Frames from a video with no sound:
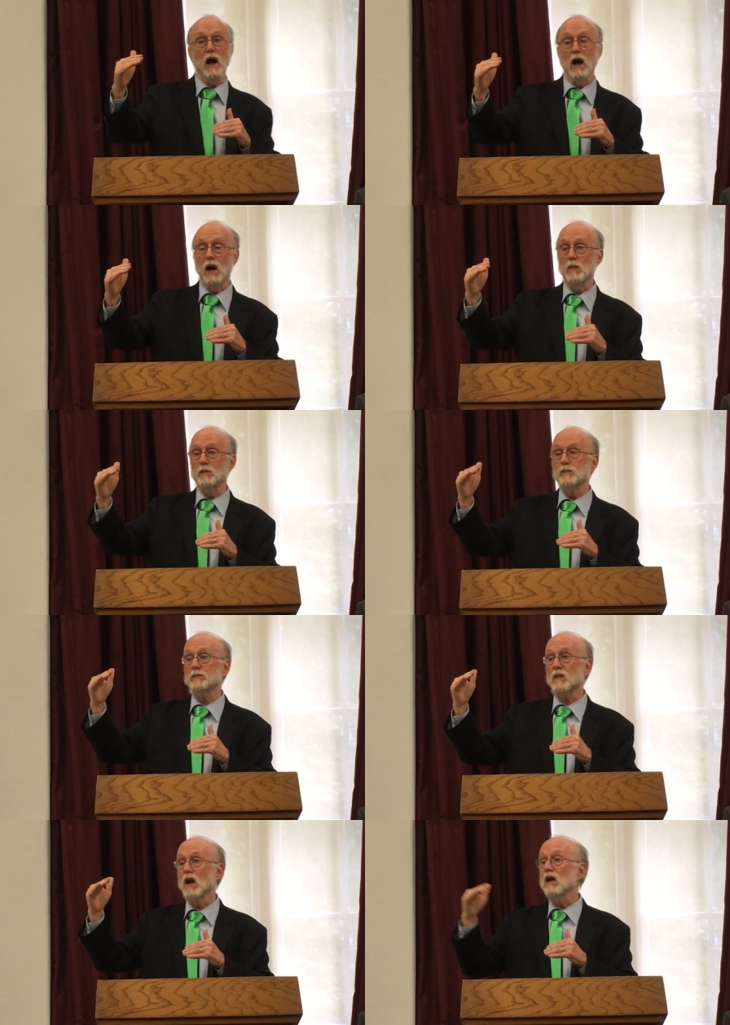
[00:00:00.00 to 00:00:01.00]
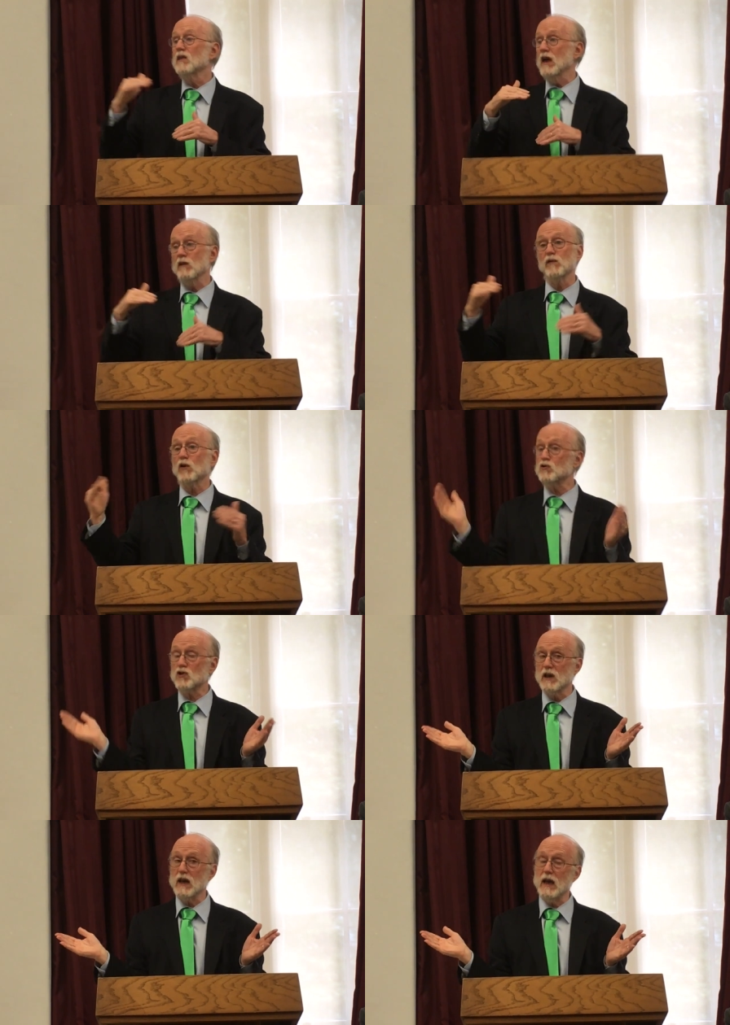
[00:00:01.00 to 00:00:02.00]
Um, than
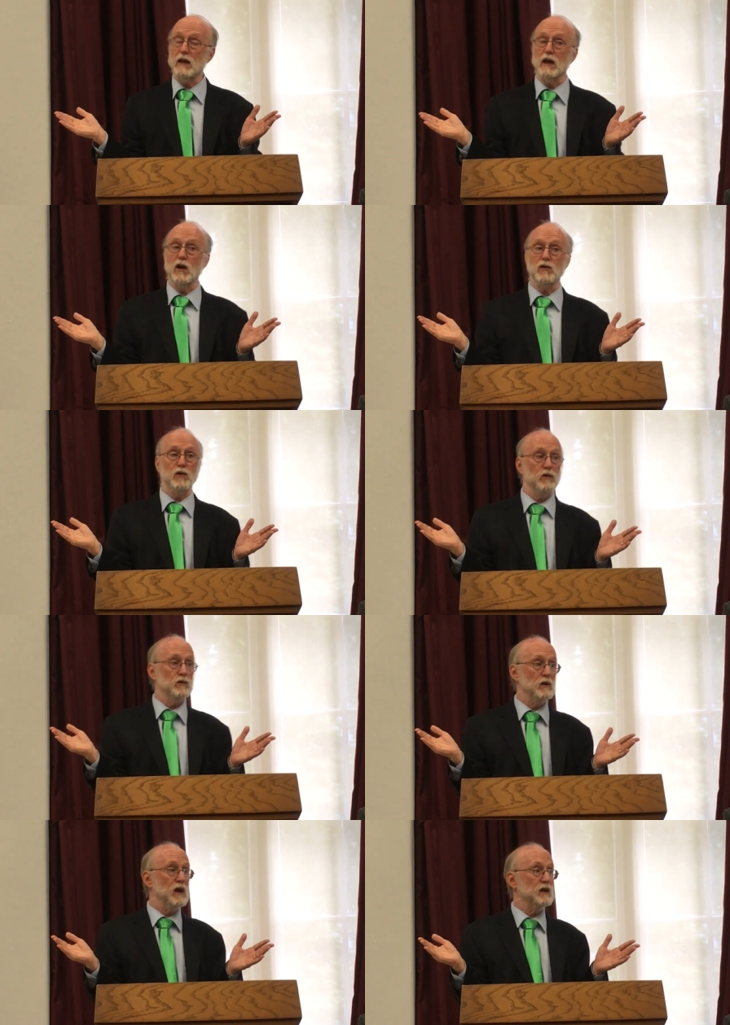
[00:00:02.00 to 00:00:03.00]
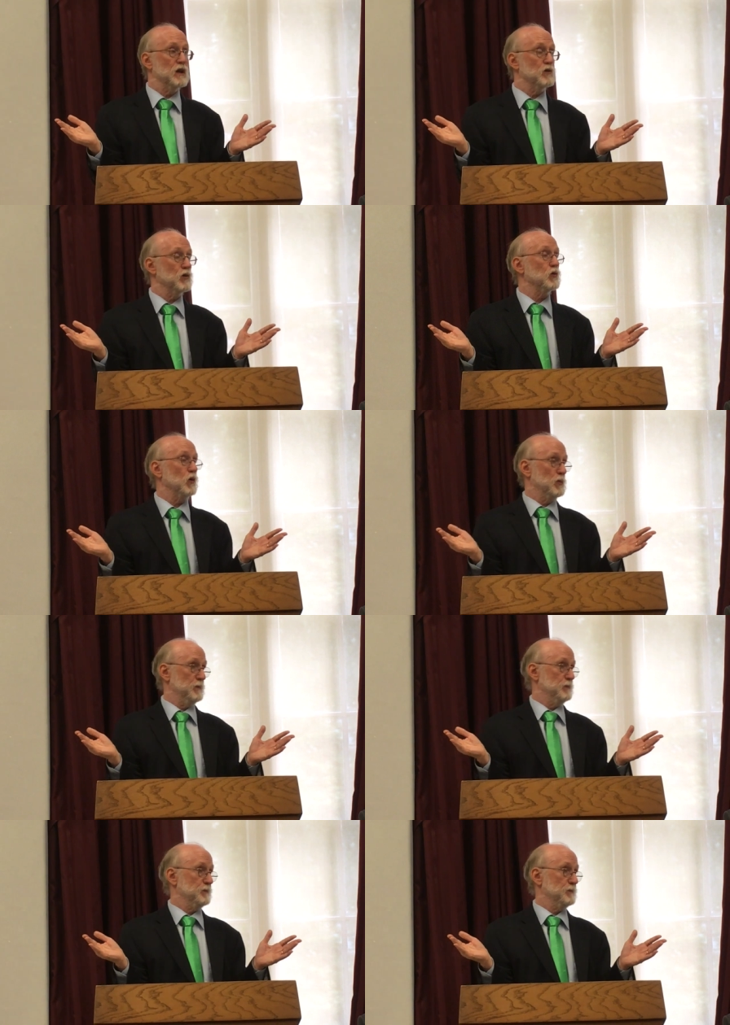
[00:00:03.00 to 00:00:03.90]
virtually any other, any other group.